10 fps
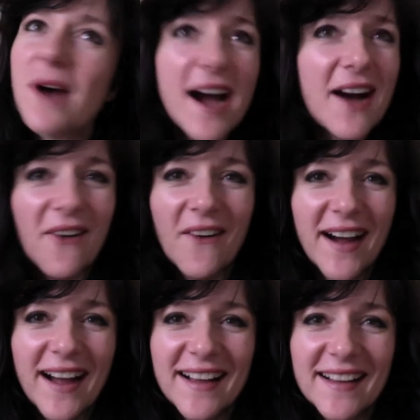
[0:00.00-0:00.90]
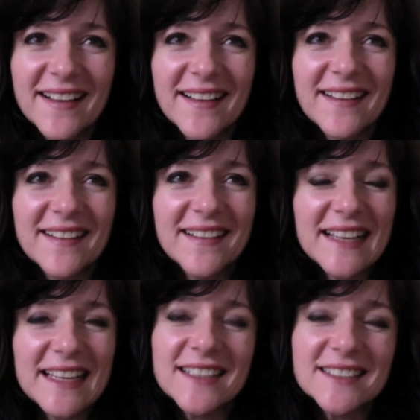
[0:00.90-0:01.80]
Wow.
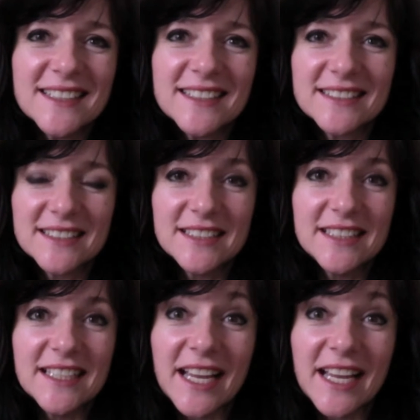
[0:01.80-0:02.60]
And as I sit here